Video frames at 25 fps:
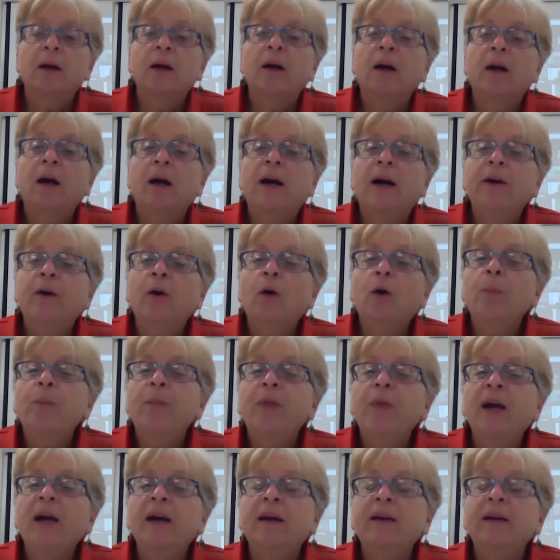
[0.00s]
I hope
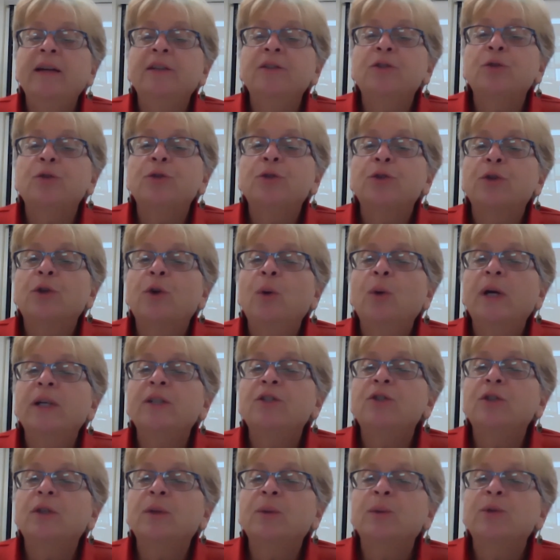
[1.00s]
that answers your
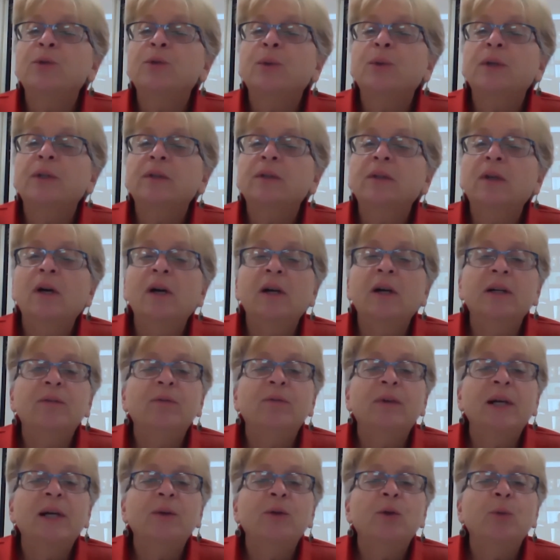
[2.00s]
question. It was sort of long and
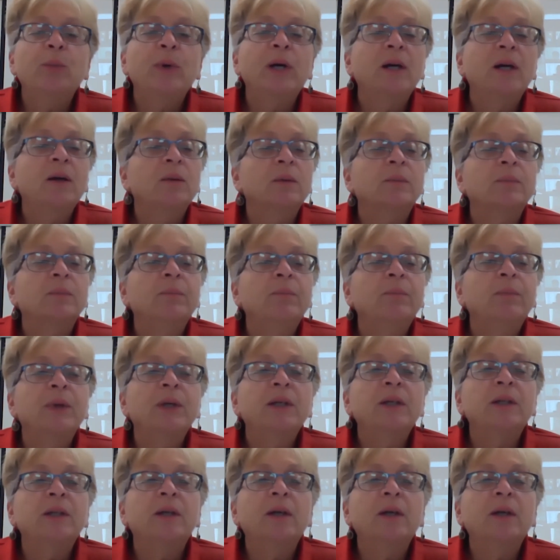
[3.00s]
roundabout, but.